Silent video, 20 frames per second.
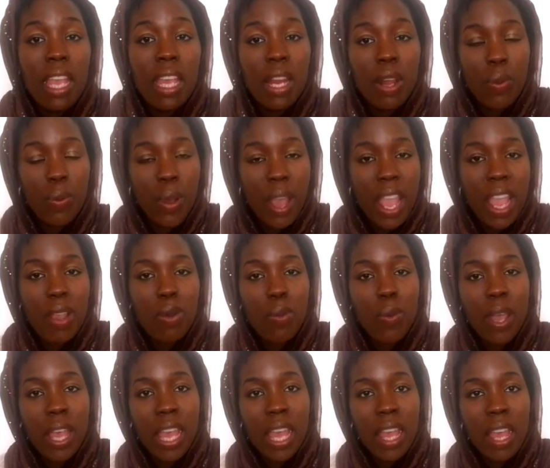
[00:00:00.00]
in a way
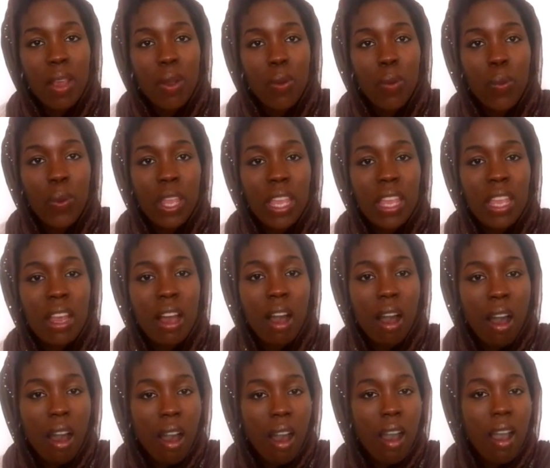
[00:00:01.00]
where we
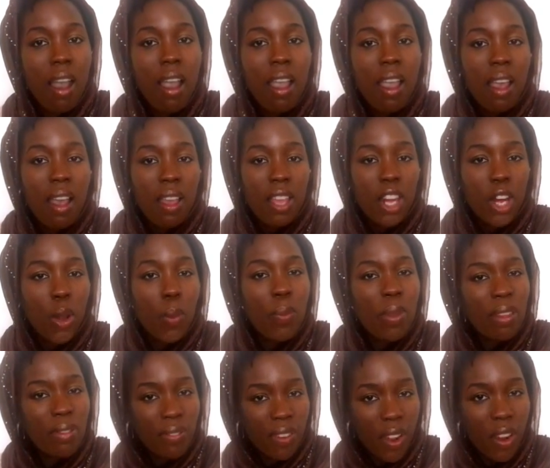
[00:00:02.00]
are, you know,
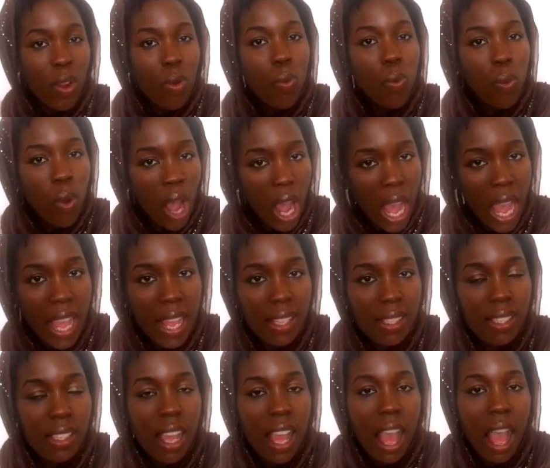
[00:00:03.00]
being very
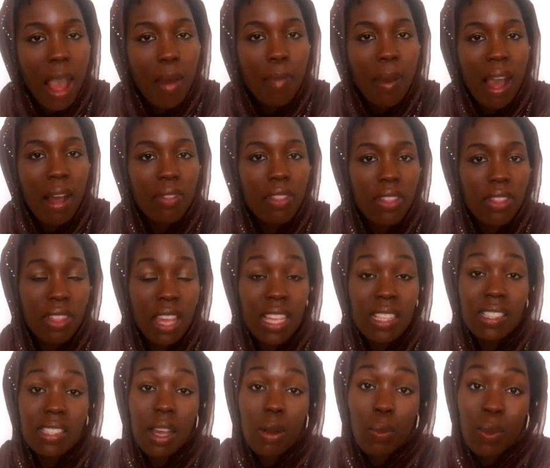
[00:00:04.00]
wise about the
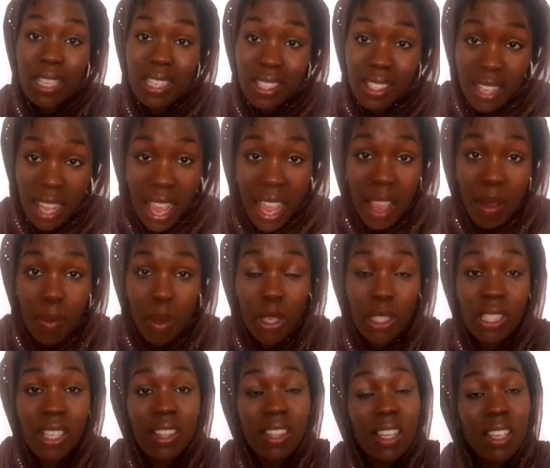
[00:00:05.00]
things that we say,
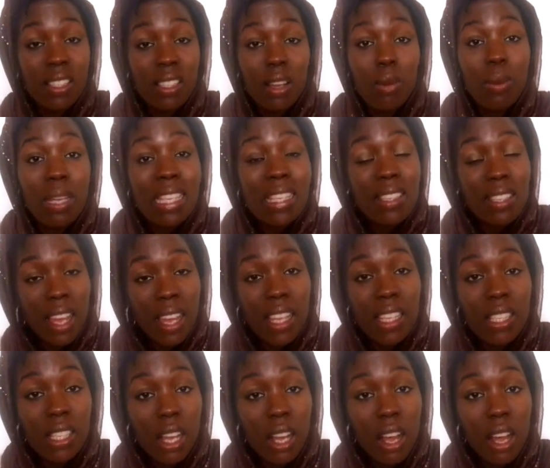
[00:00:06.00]
because the things that we
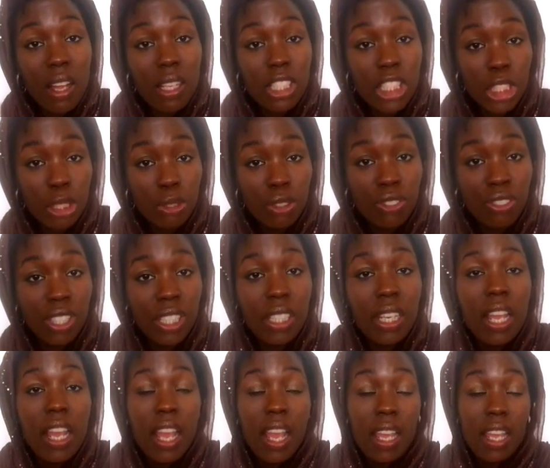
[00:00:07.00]
say to our
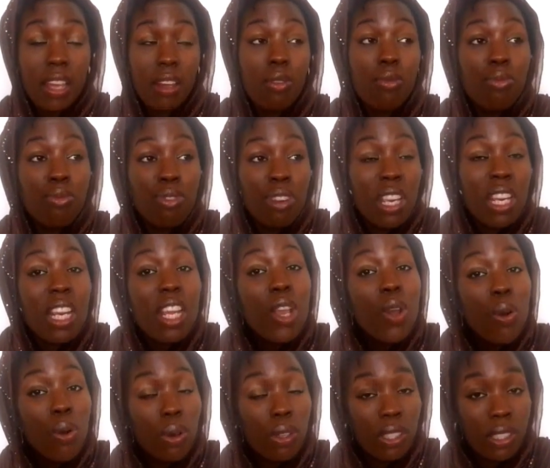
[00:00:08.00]
children can really
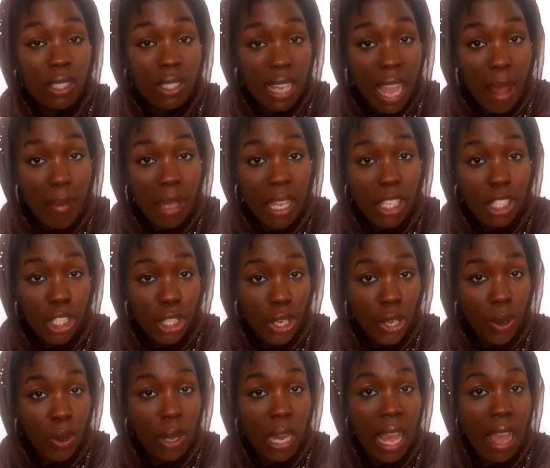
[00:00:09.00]
cause damage. You
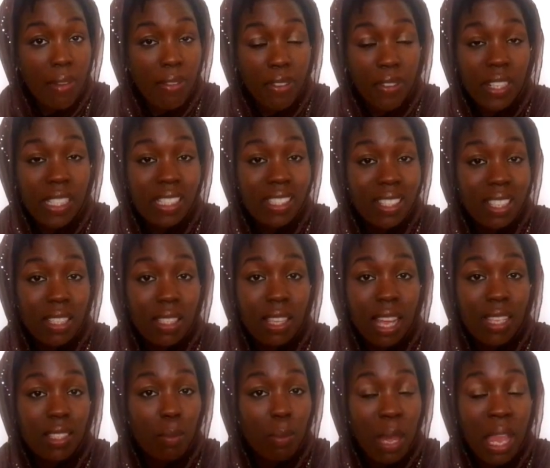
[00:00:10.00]
know, like for instance,
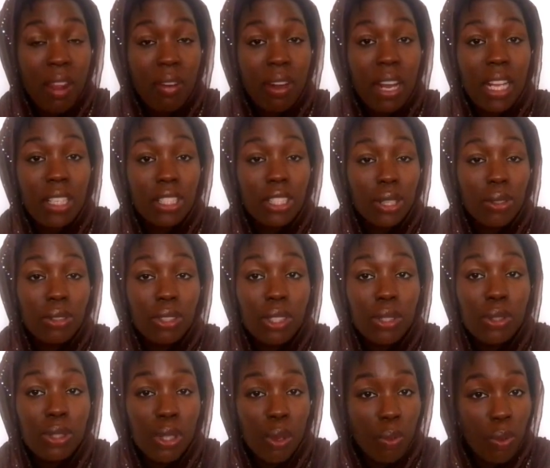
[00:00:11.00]
as a parent, I don't
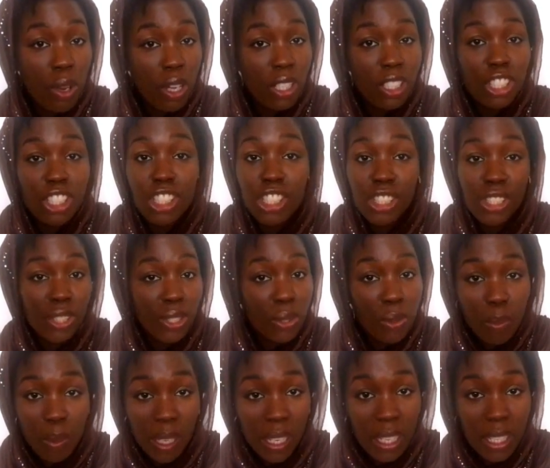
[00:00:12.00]
use the word
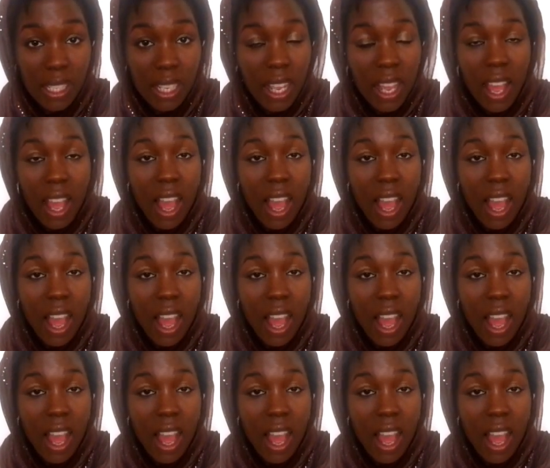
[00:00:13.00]
stupid